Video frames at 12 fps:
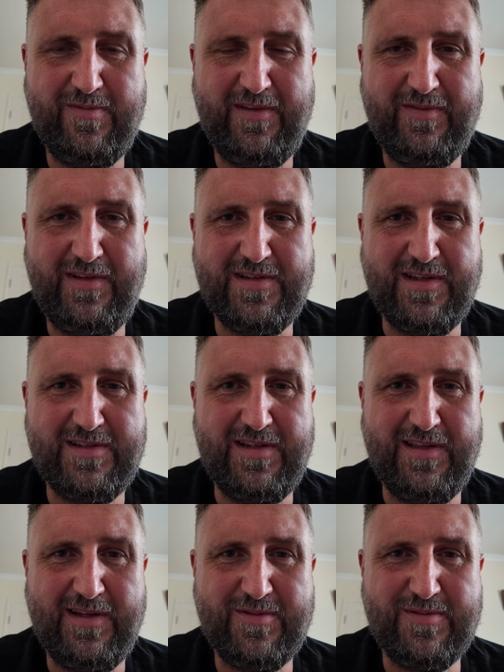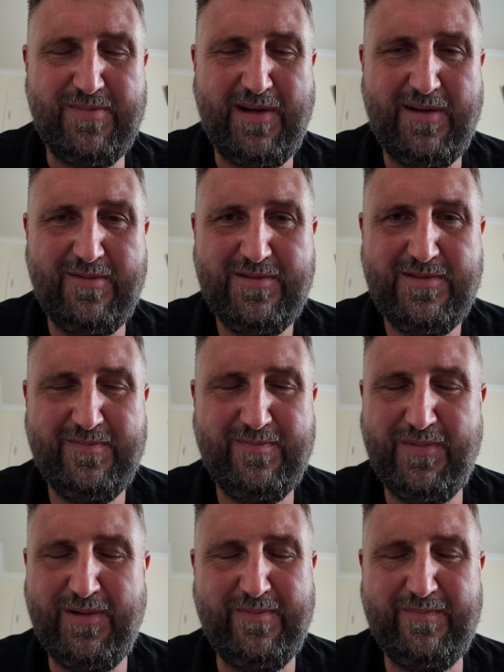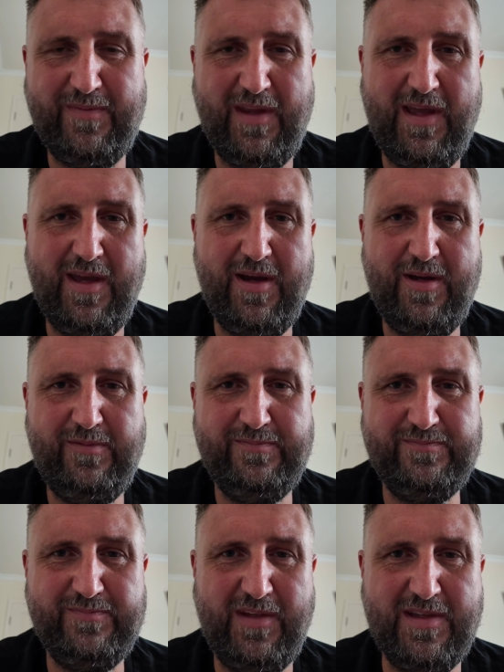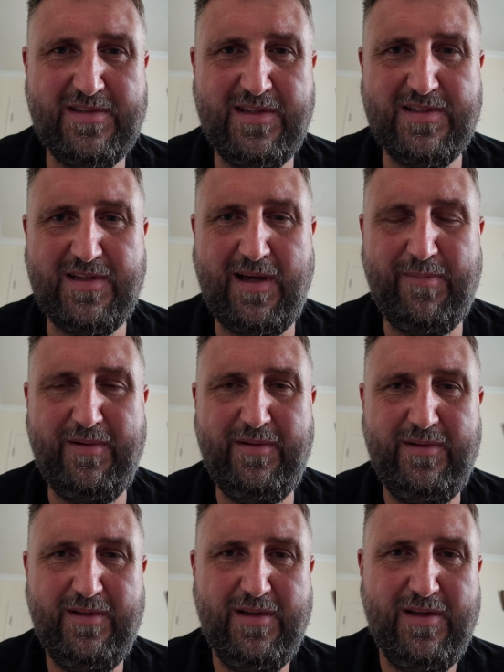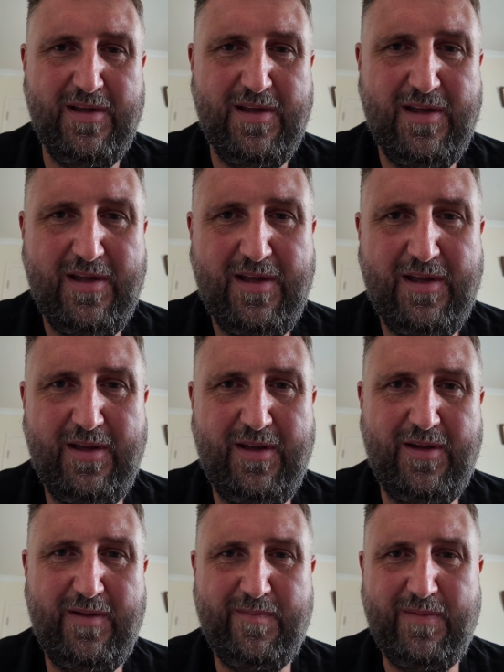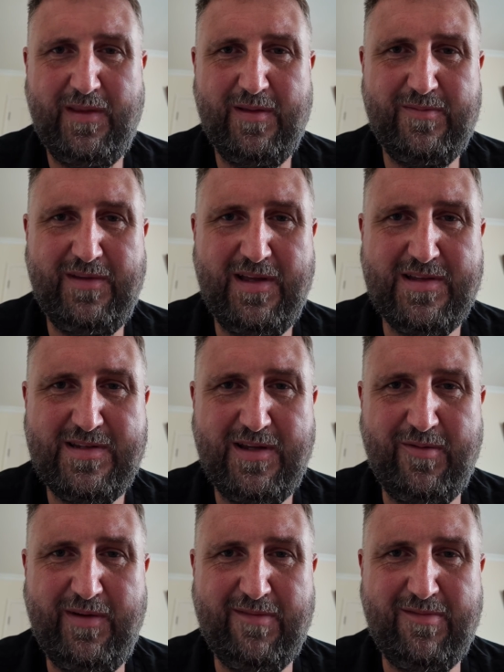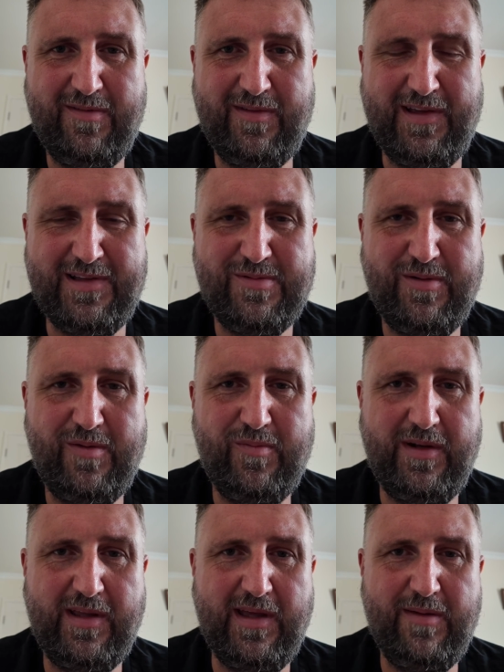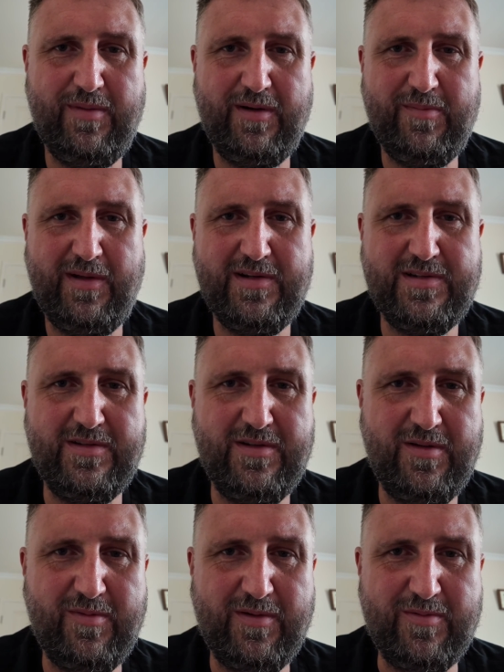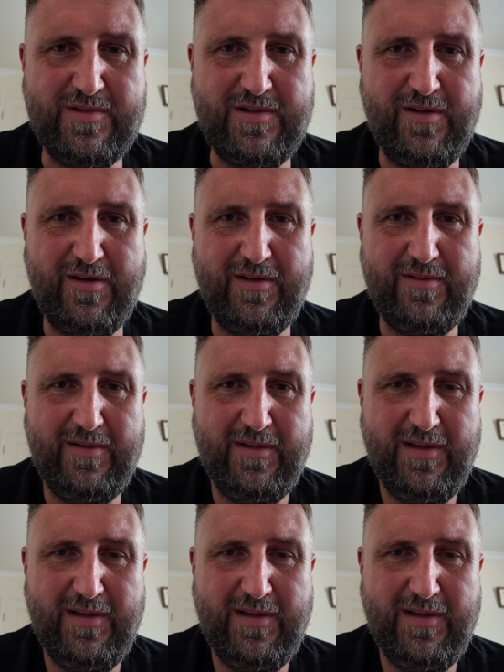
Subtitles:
50,000-60,000 pounds, but hey ho, these things happen. Dare say I'll never ever get to own one again, but I managed to do it when I was young and